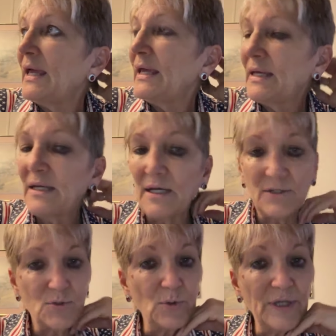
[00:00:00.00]

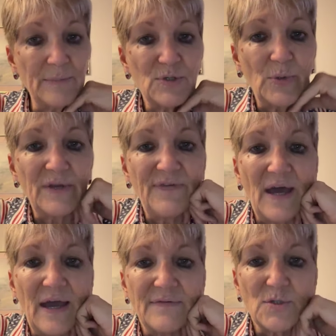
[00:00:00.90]
and tool number 25.